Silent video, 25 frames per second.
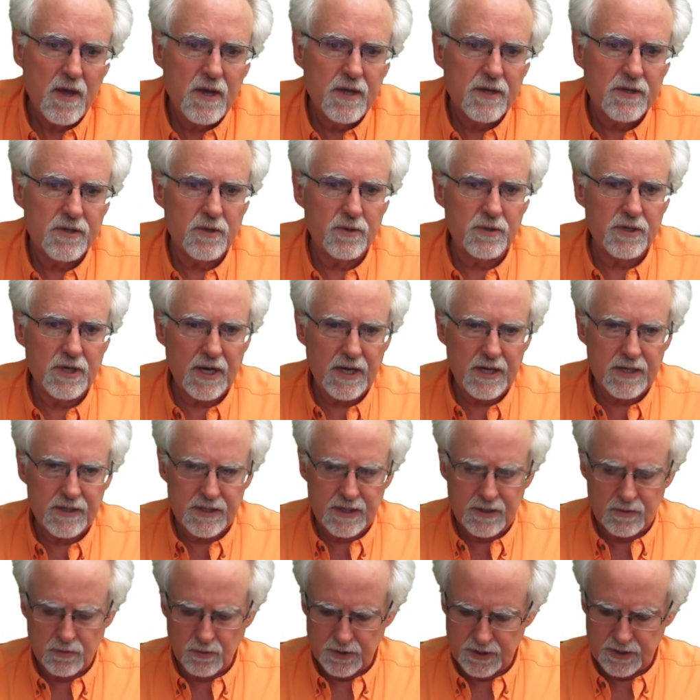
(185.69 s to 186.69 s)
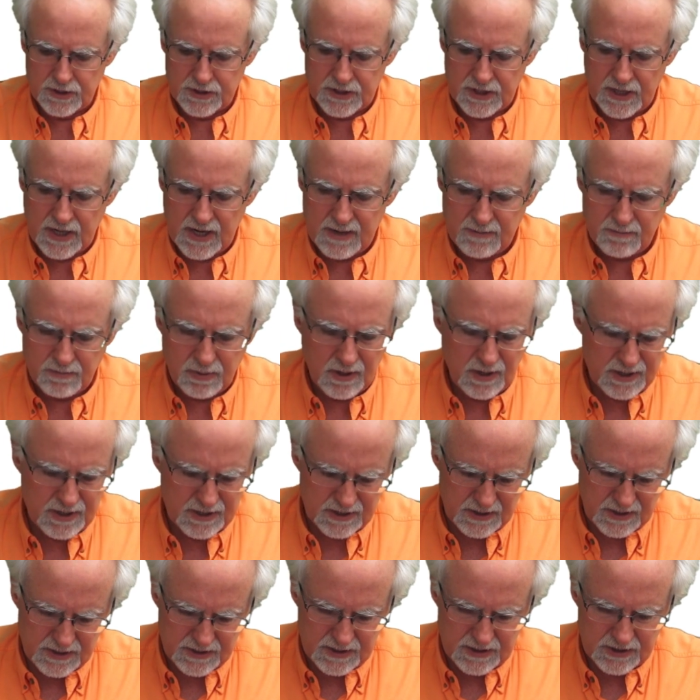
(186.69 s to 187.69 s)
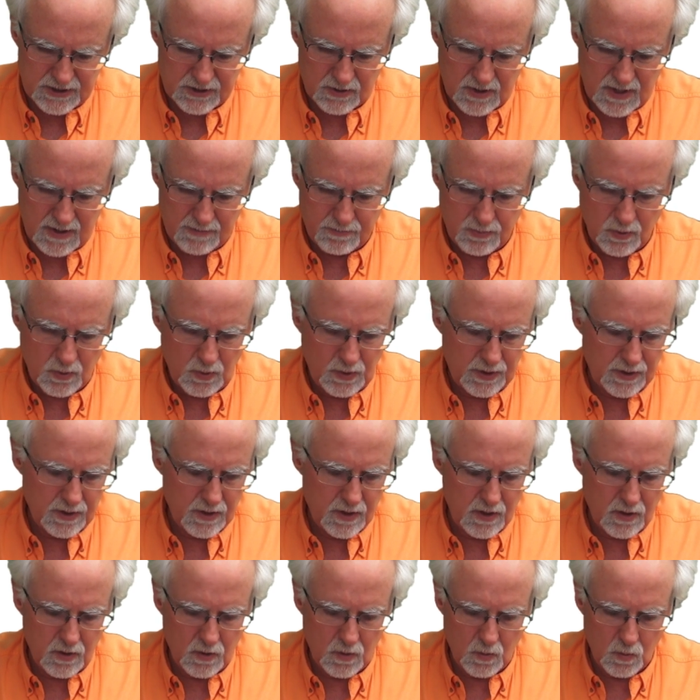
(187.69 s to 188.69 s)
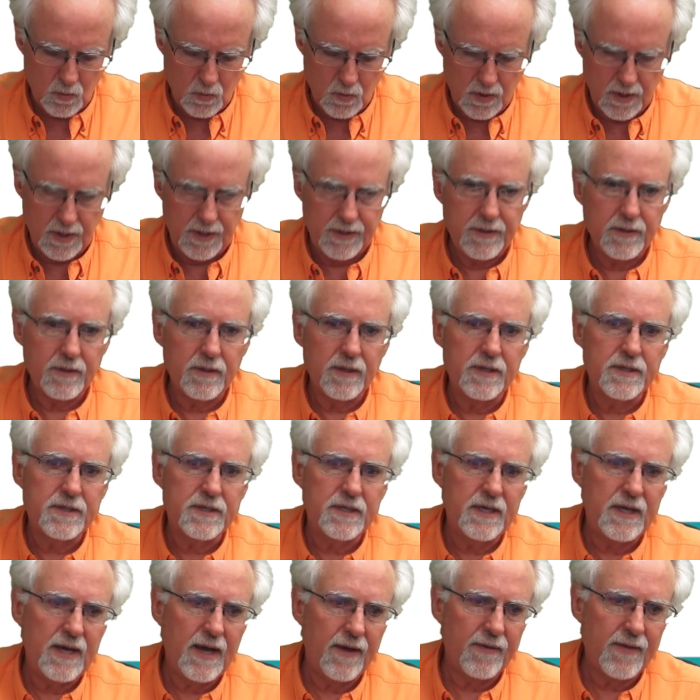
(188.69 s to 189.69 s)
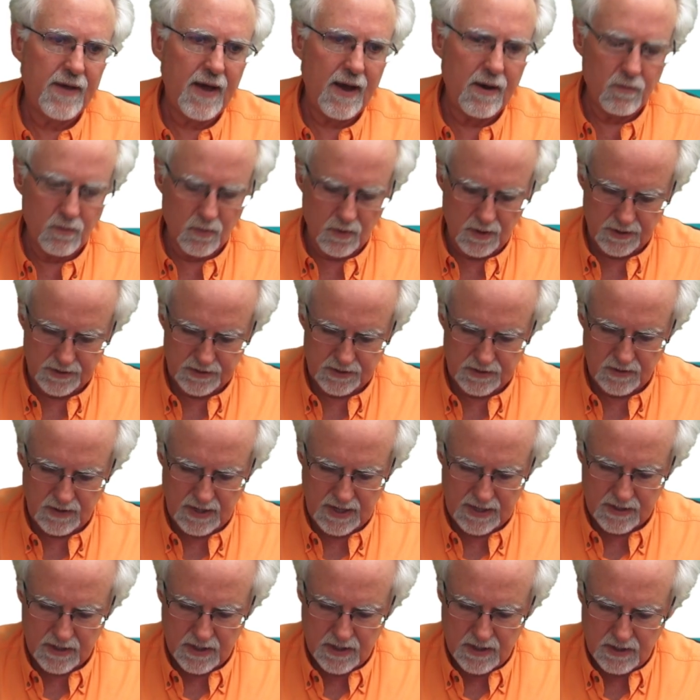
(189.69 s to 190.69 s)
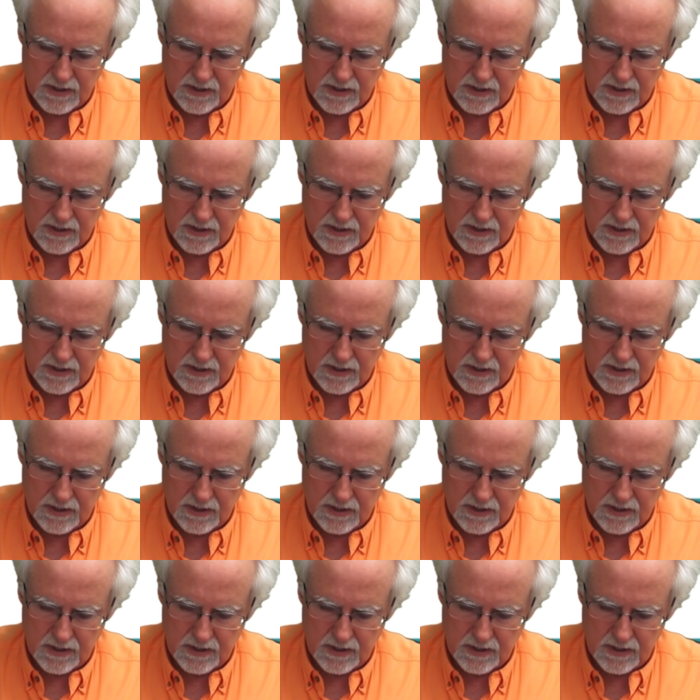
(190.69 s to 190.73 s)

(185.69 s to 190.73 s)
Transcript: So j is equal to j plus, let's just try 0.01. Let's see how that works, all right?